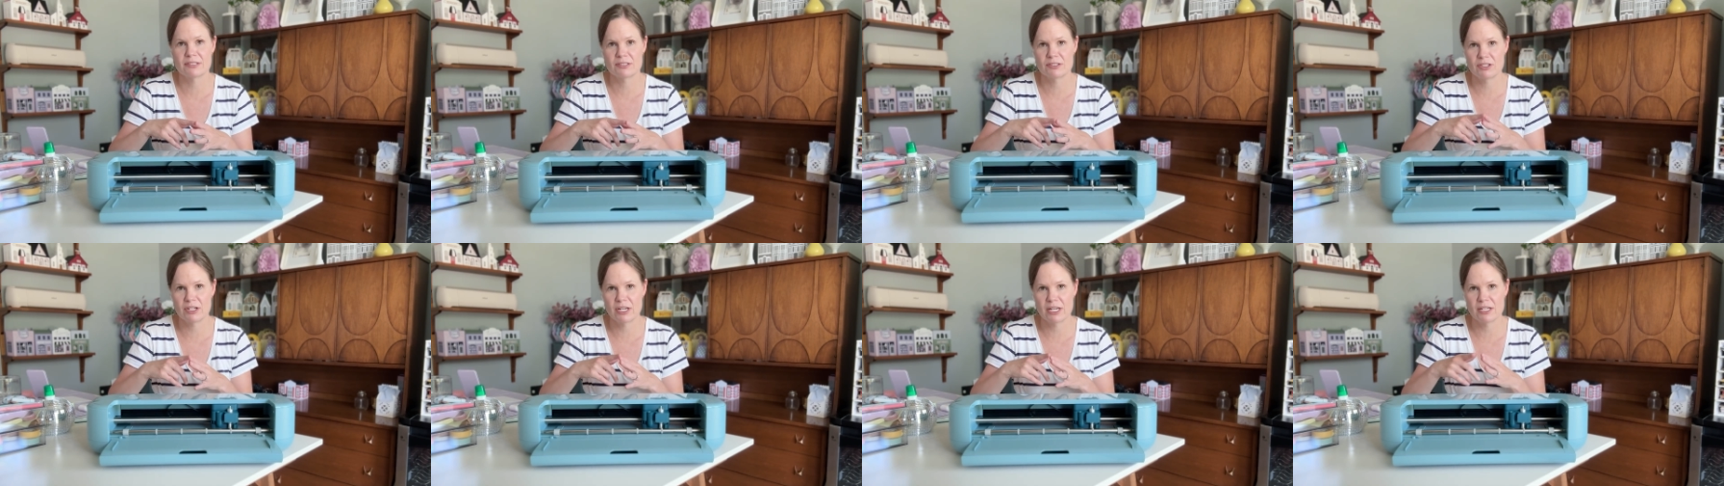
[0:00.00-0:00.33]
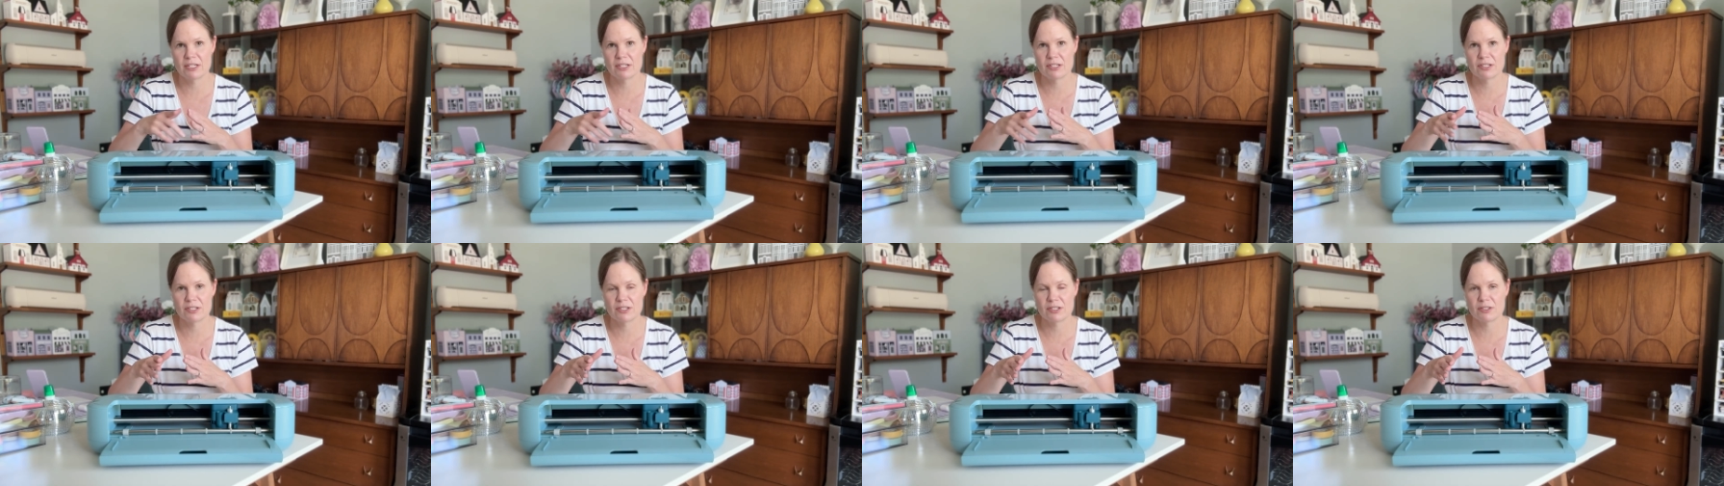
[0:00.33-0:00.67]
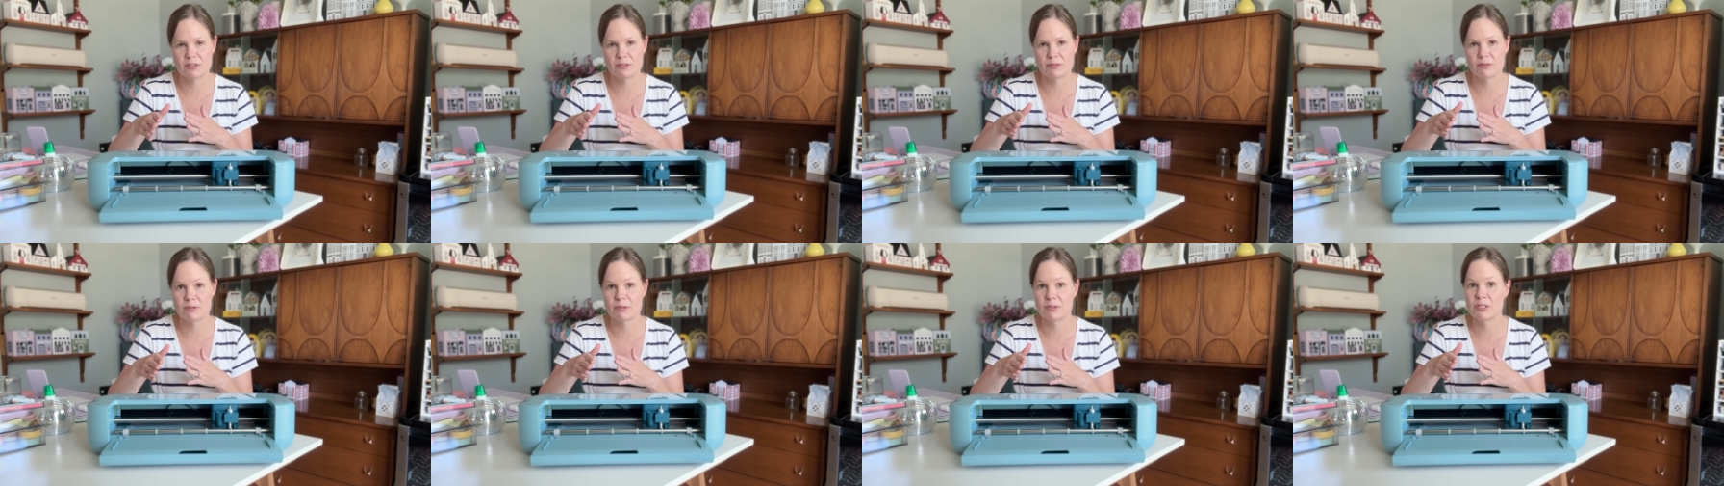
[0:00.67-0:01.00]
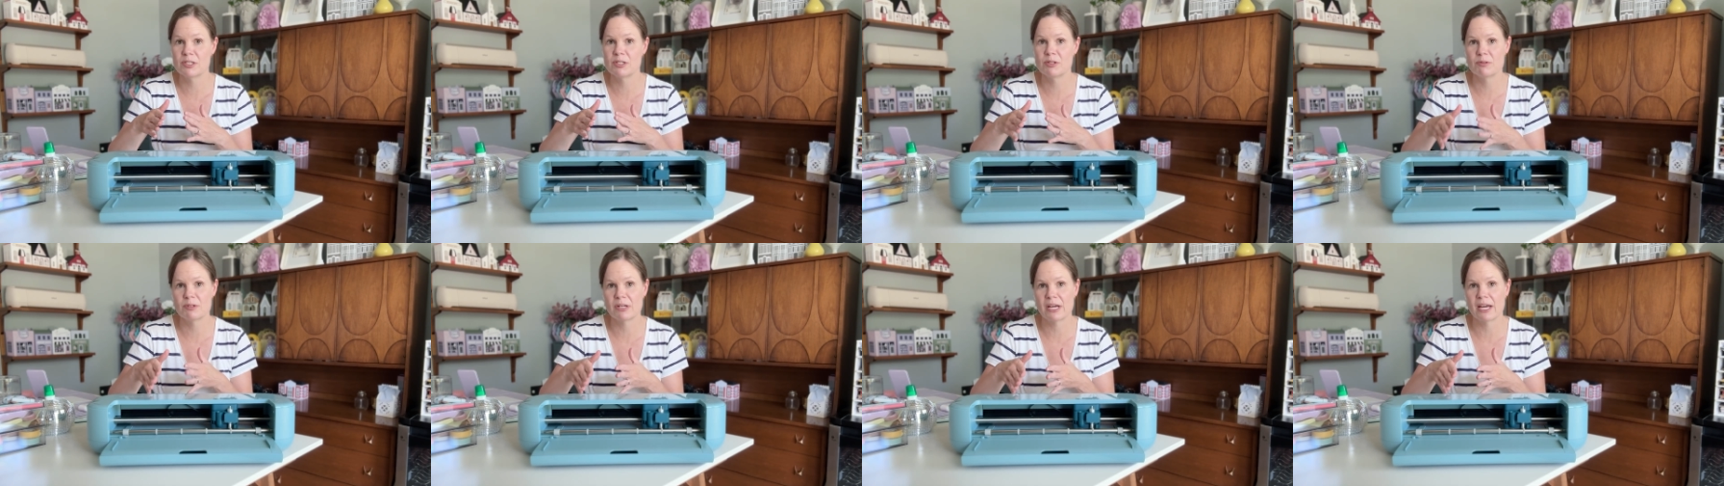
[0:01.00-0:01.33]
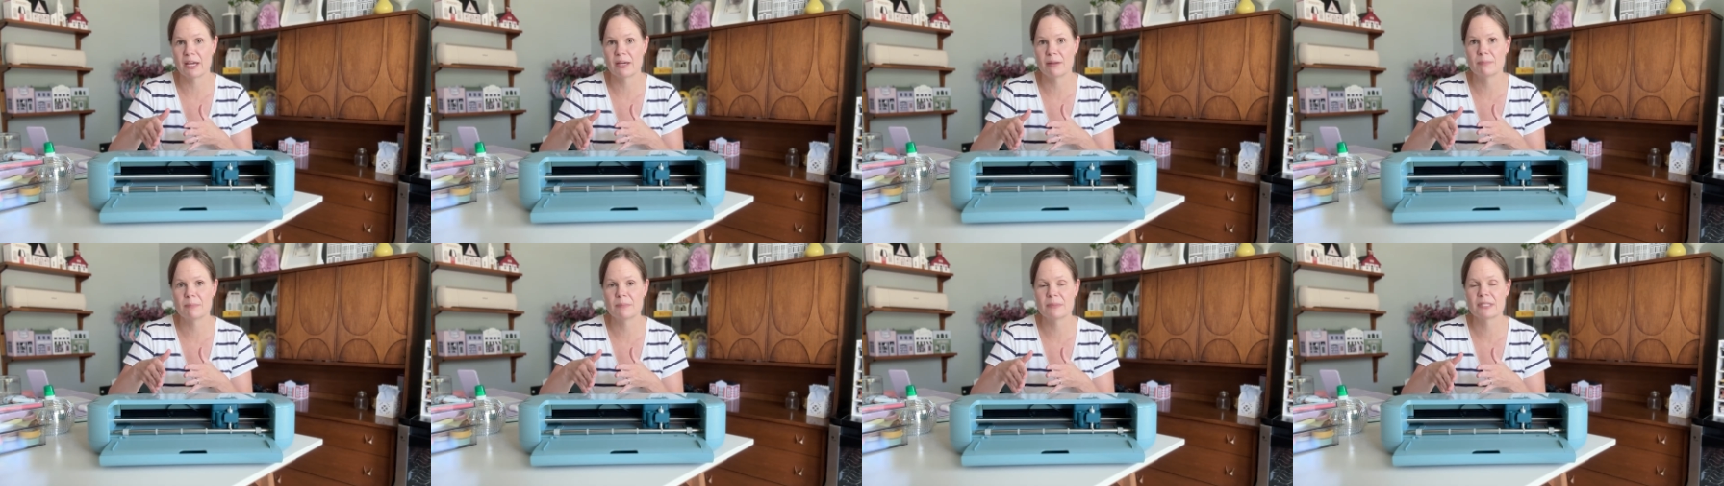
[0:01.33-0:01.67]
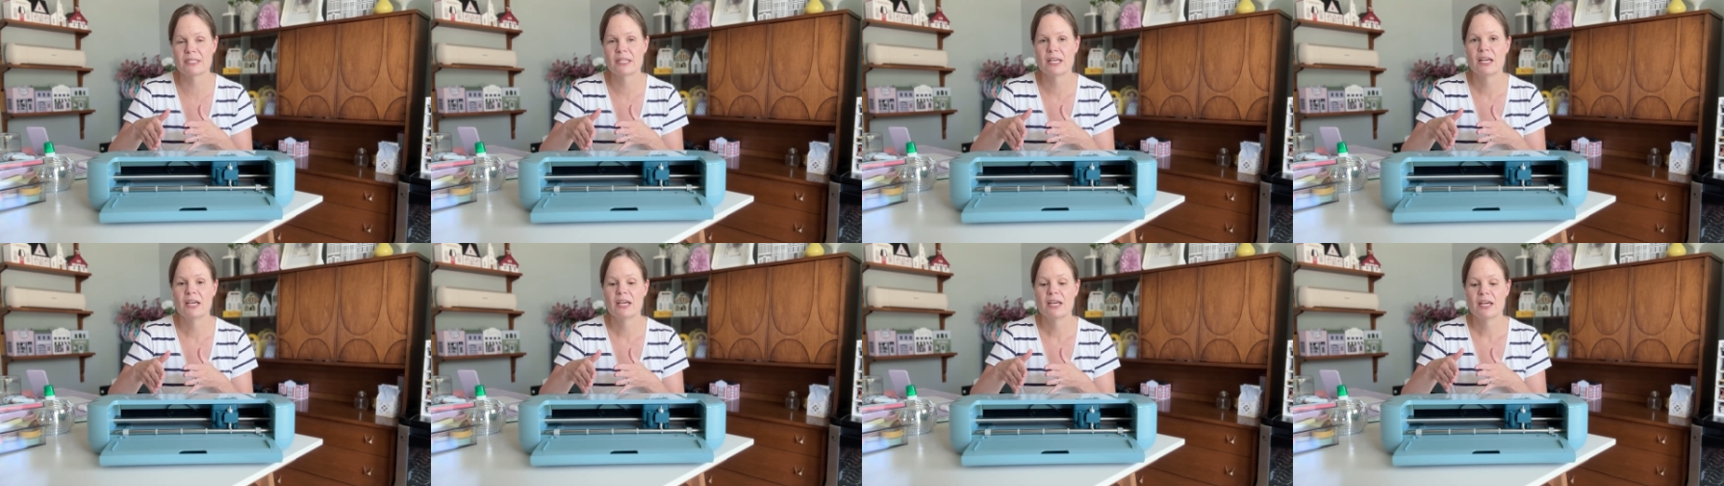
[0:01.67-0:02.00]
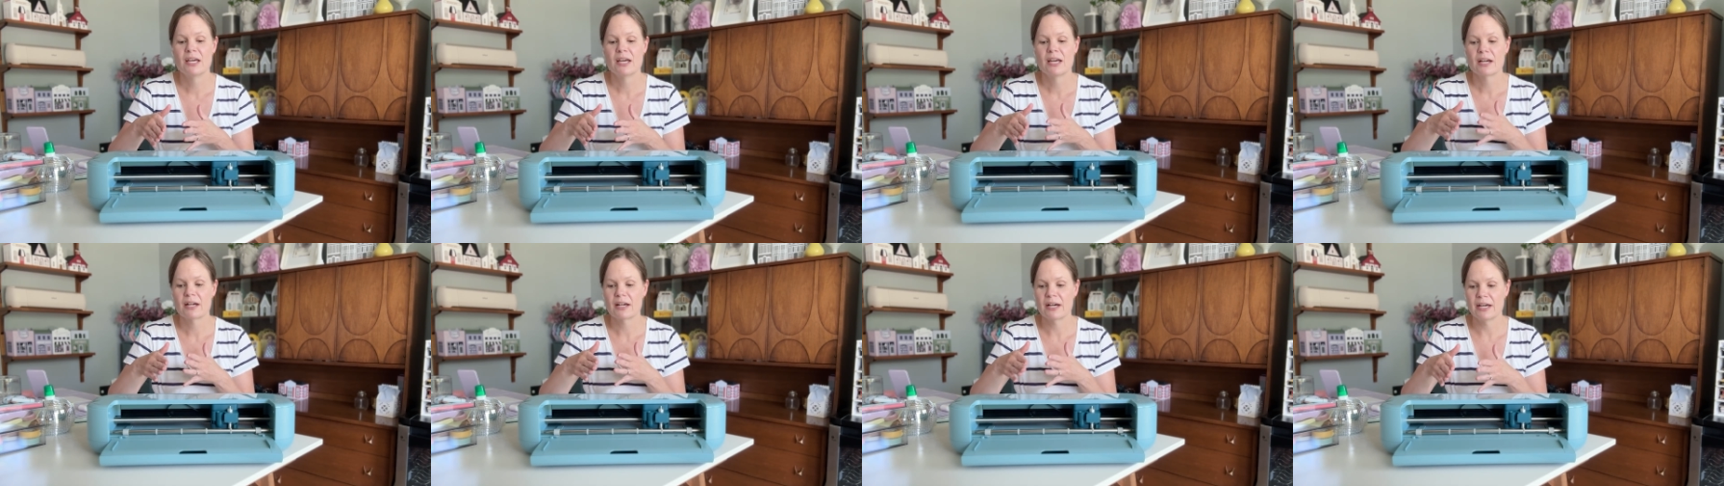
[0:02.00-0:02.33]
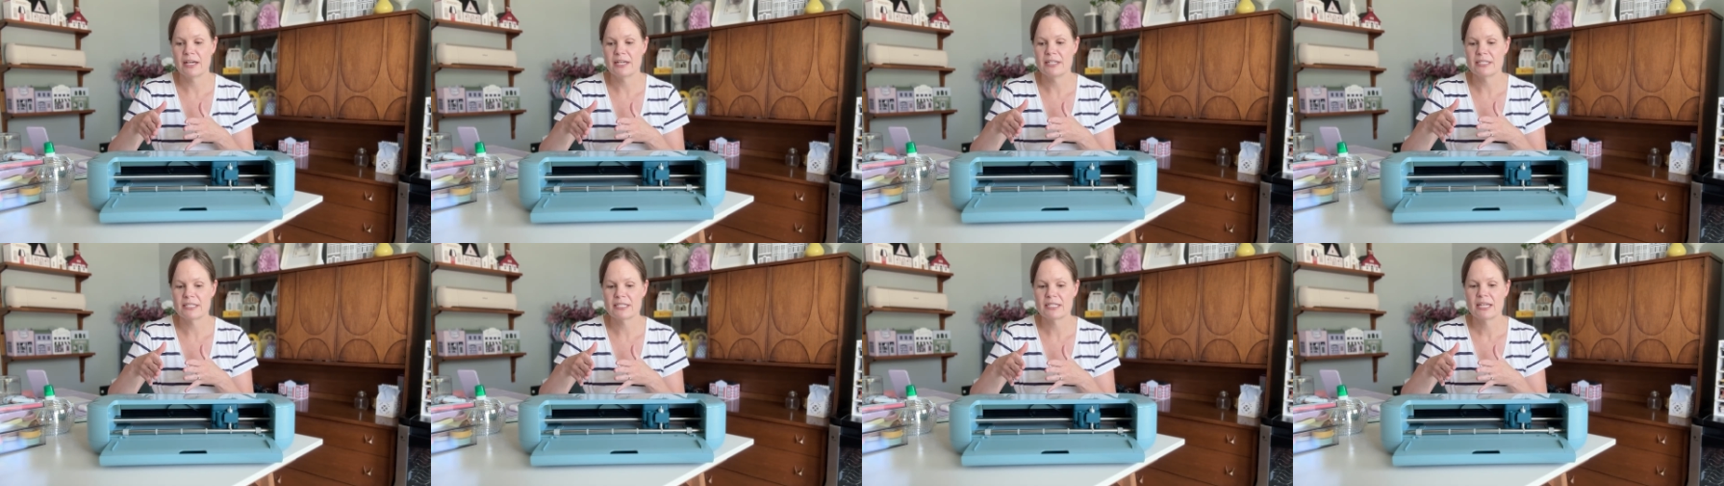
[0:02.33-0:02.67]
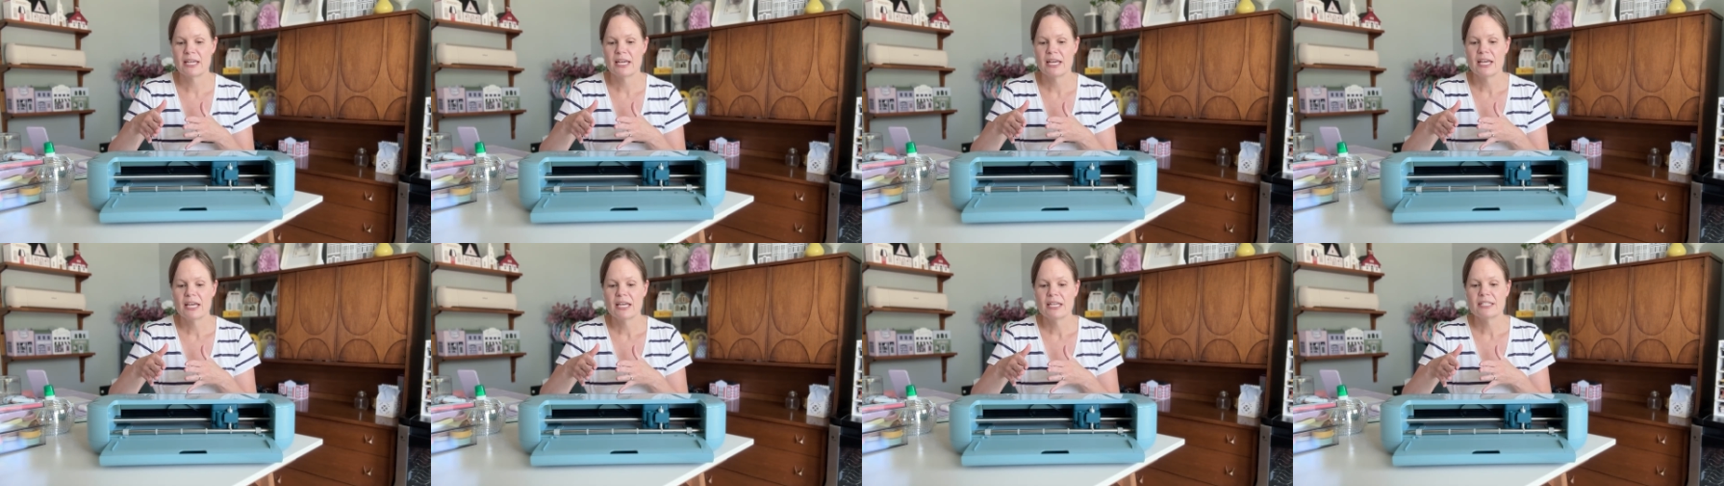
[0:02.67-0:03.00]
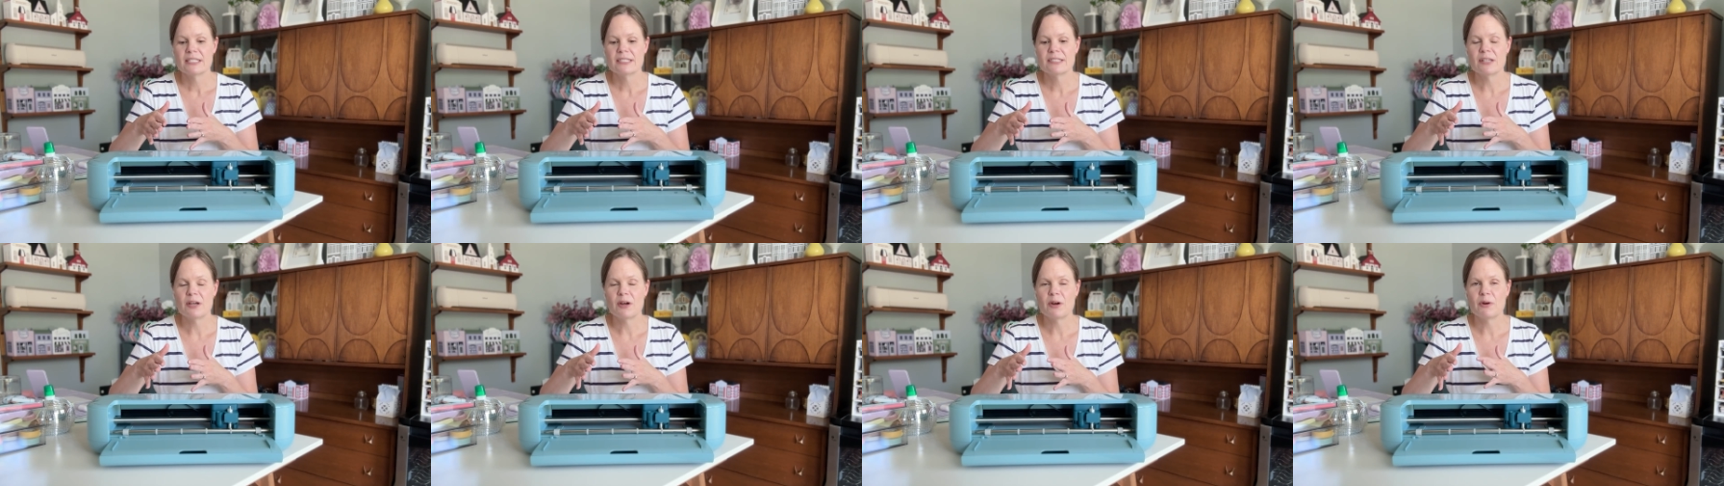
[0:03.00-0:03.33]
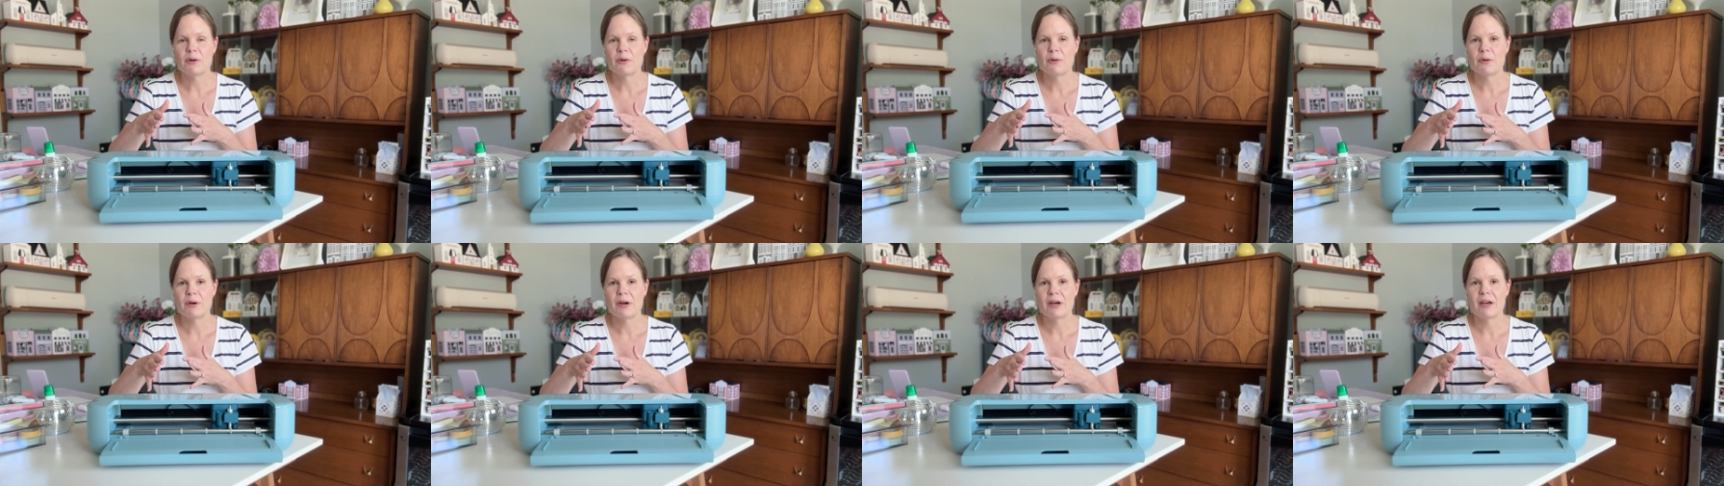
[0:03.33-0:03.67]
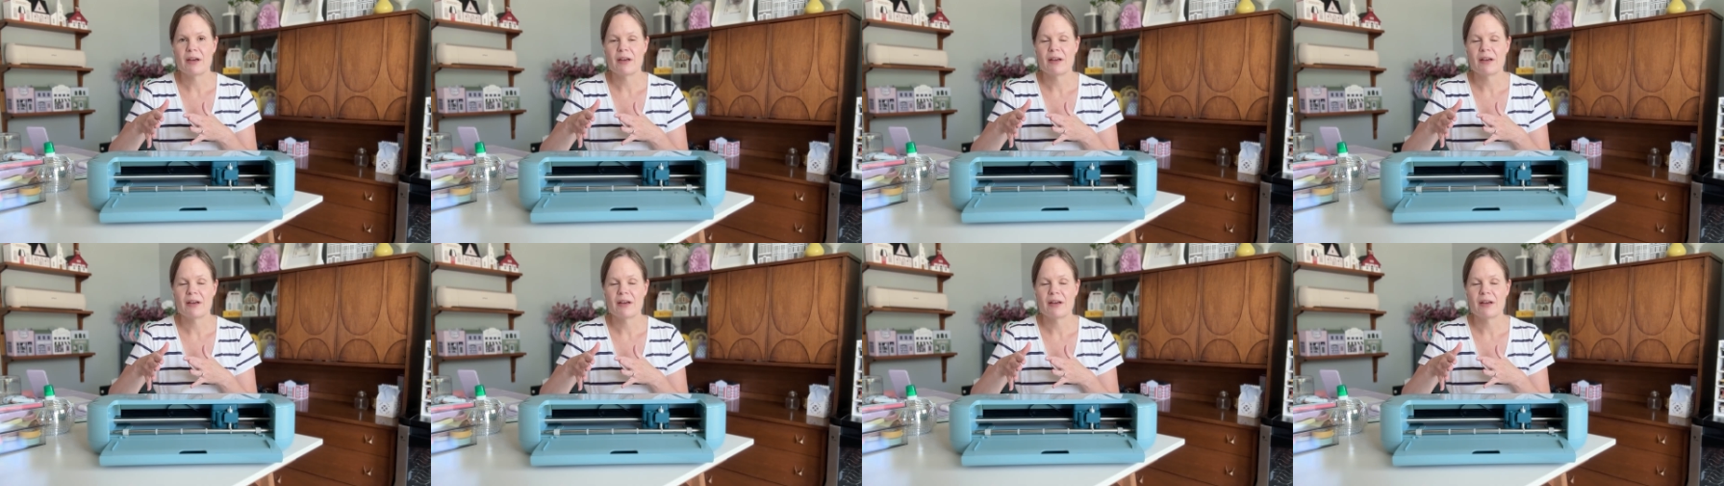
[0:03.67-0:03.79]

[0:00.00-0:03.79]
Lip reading: changed to 2 times cut. So